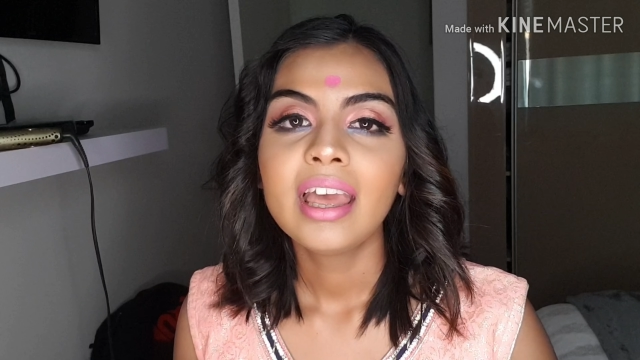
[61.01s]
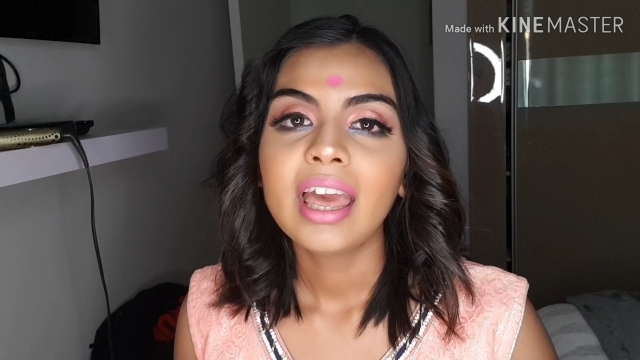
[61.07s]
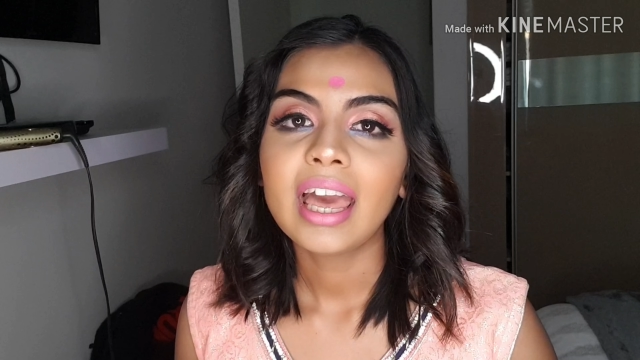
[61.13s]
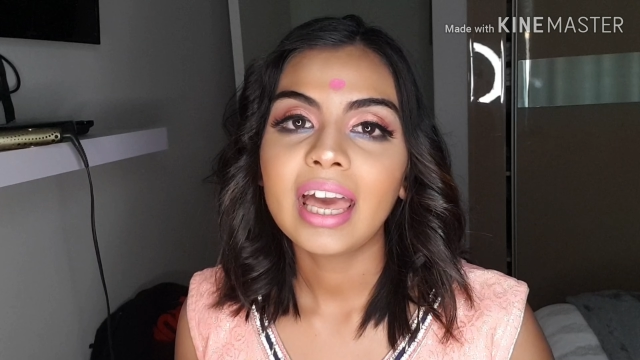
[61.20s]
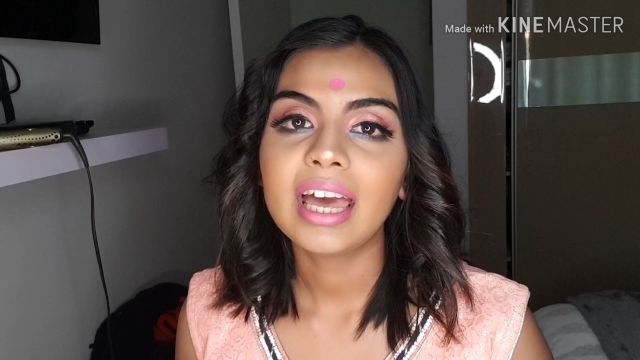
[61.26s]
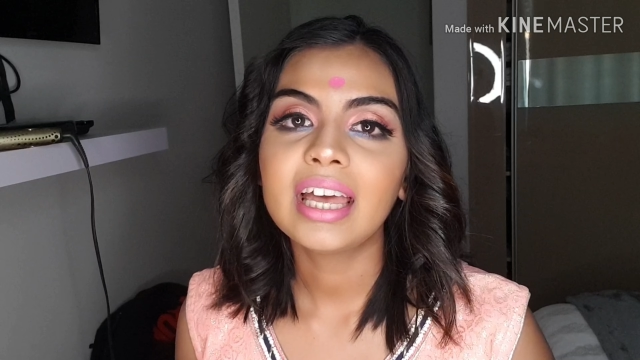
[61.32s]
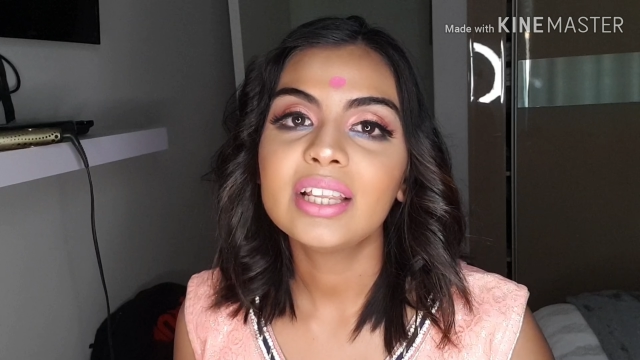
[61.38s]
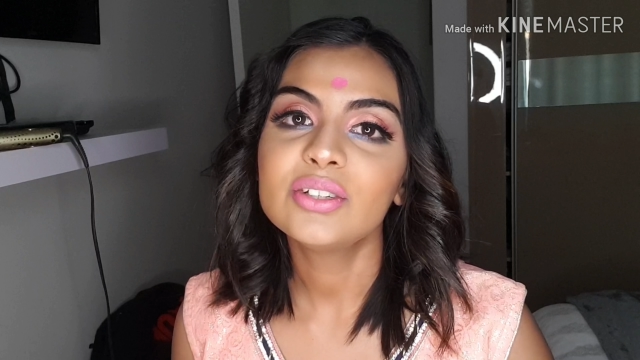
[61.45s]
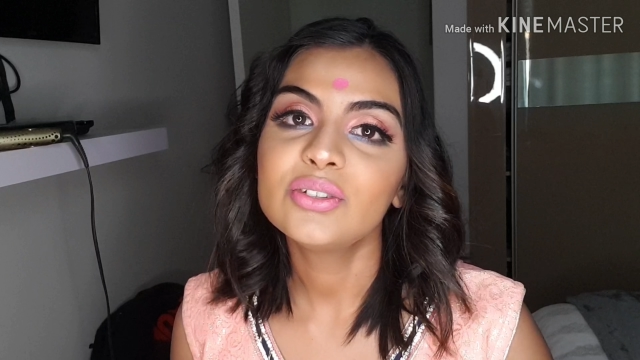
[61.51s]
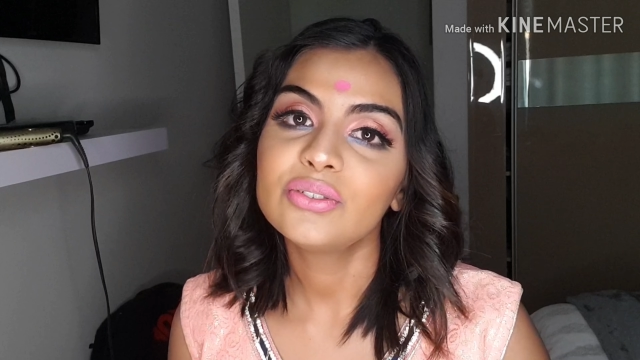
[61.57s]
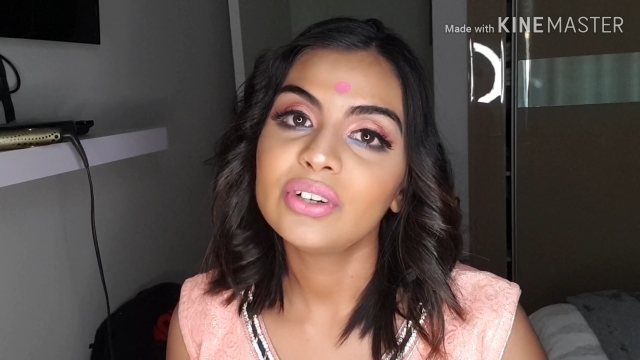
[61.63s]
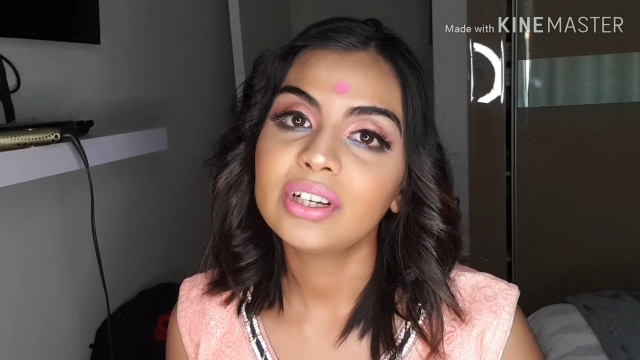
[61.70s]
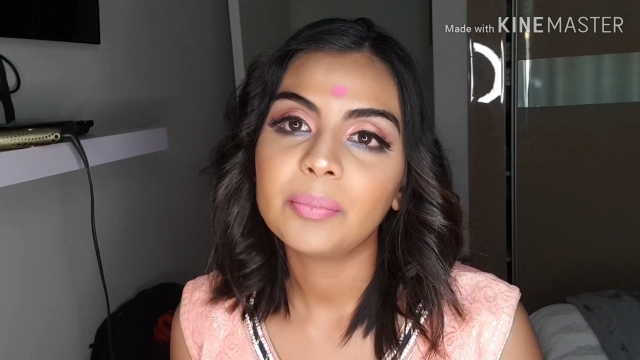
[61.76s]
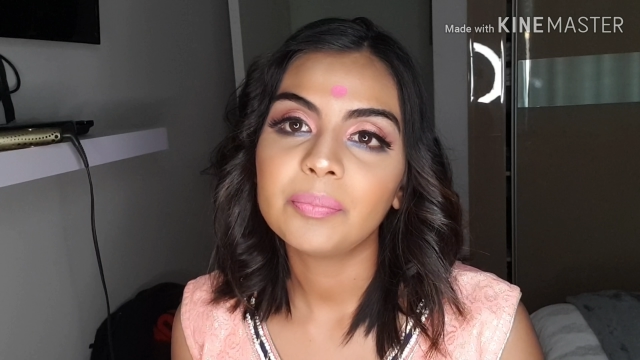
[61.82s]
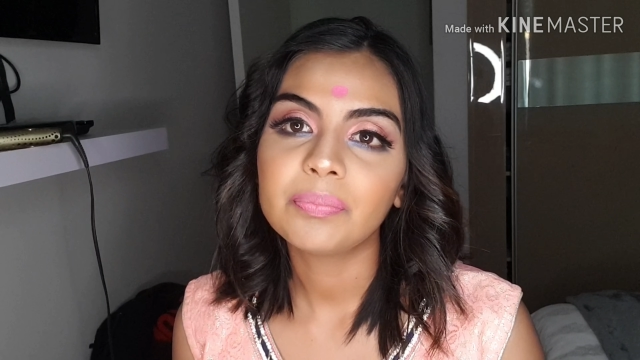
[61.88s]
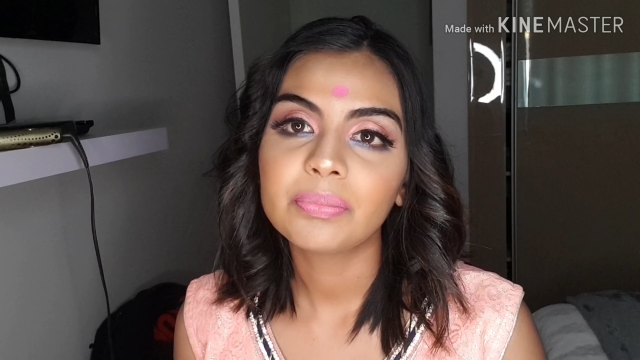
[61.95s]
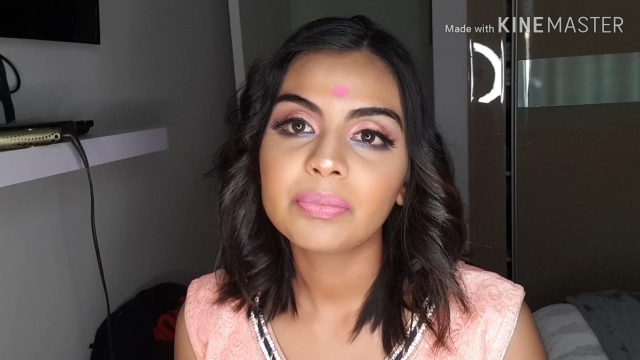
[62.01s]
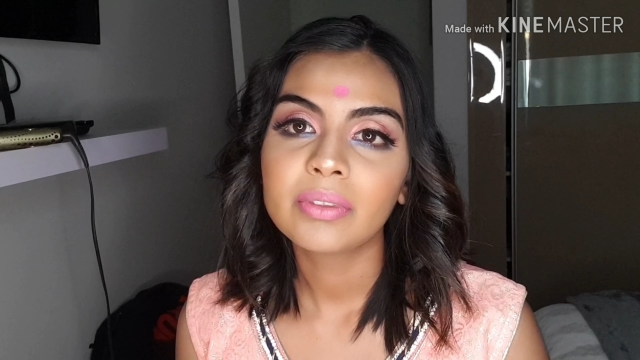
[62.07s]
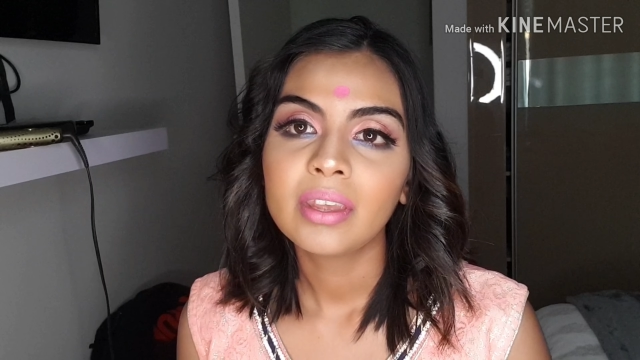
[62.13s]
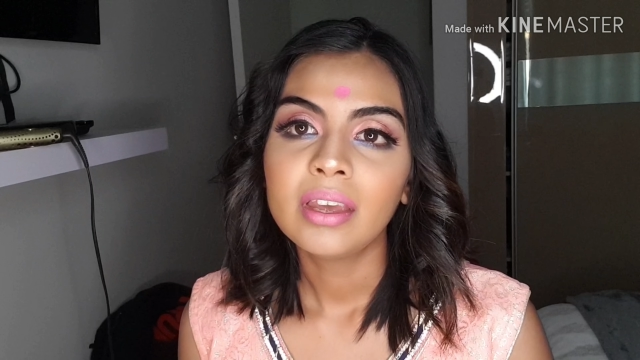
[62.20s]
as regular.